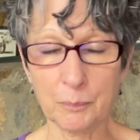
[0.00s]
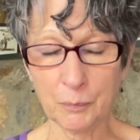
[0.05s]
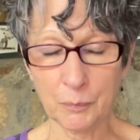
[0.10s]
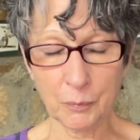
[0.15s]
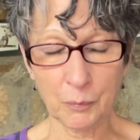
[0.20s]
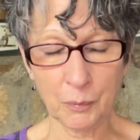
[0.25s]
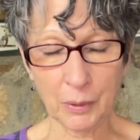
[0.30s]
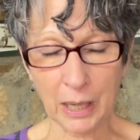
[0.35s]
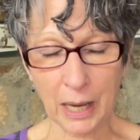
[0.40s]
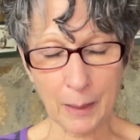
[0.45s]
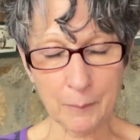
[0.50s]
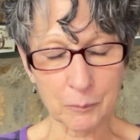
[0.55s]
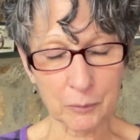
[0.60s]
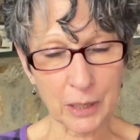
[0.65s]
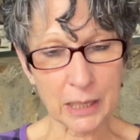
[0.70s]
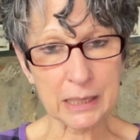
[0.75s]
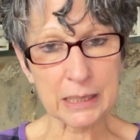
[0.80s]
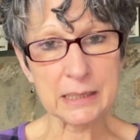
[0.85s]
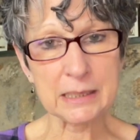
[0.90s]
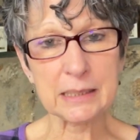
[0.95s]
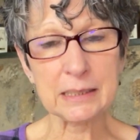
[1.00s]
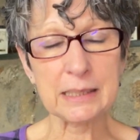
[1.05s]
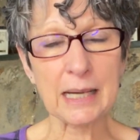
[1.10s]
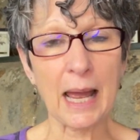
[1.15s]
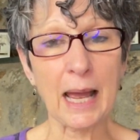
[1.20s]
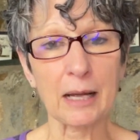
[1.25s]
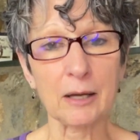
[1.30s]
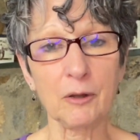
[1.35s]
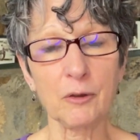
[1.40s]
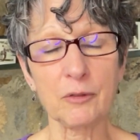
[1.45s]
when I'm ready to
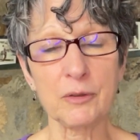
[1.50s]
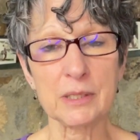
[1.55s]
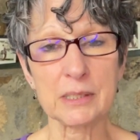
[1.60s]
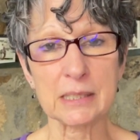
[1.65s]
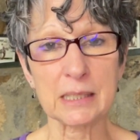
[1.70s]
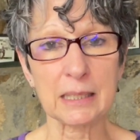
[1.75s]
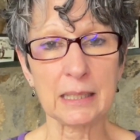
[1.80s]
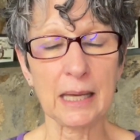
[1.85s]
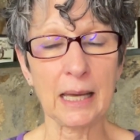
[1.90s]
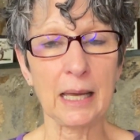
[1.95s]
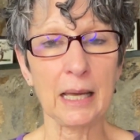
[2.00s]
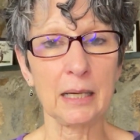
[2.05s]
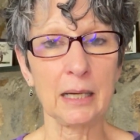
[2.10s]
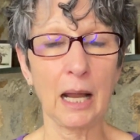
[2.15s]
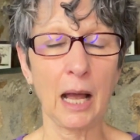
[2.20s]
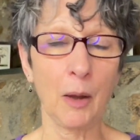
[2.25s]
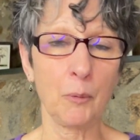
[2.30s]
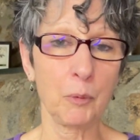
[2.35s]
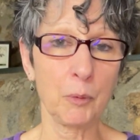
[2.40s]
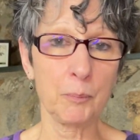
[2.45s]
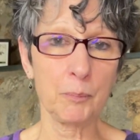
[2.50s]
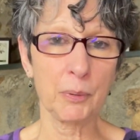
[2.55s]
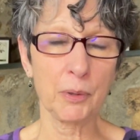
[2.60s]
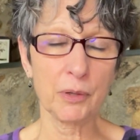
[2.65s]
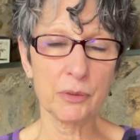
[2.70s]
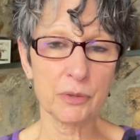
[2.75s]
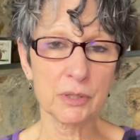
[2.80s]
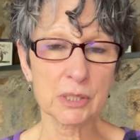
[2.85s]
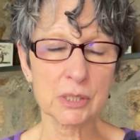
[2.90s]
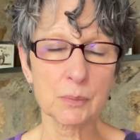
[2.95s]
tackle this again, I will
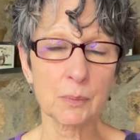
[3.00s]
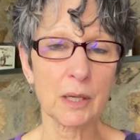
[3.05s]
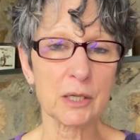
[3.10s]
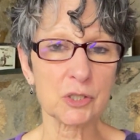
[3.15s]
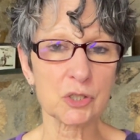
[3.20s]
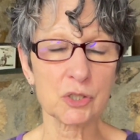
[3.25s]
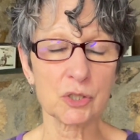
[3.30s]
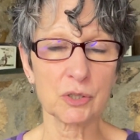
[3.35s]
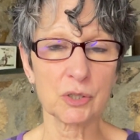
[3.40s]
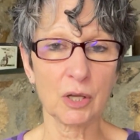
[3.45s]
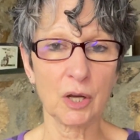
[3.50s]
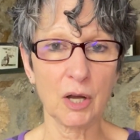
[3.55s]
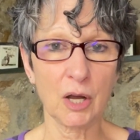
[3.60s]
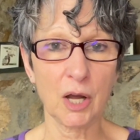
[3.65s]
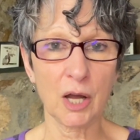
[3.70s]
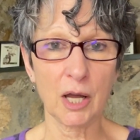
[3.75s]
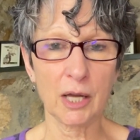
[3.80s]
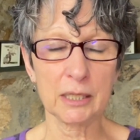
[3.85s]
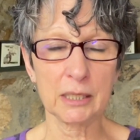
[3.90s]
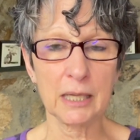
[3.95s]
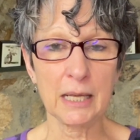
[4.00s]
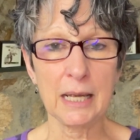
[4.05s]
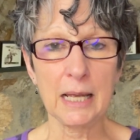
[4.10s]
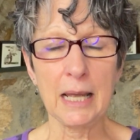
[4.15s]
put the sweatshirt on,